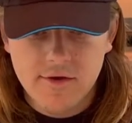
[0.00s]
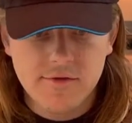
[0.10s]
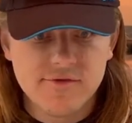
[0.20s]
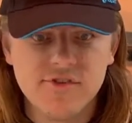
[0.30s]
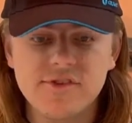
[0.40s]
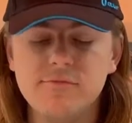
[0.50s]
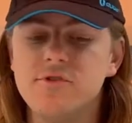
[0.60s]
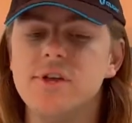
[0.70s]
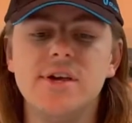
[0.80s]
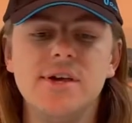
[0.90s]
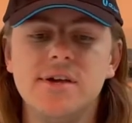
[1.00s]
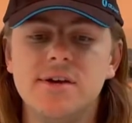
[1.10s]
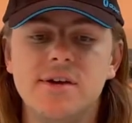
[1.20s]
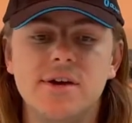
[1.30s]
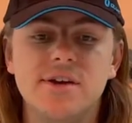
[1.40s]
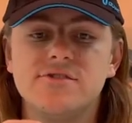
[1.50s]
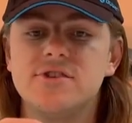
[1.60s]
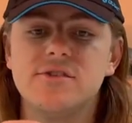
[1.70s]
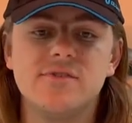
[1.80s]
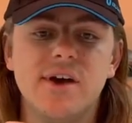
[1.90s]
So simply, it's just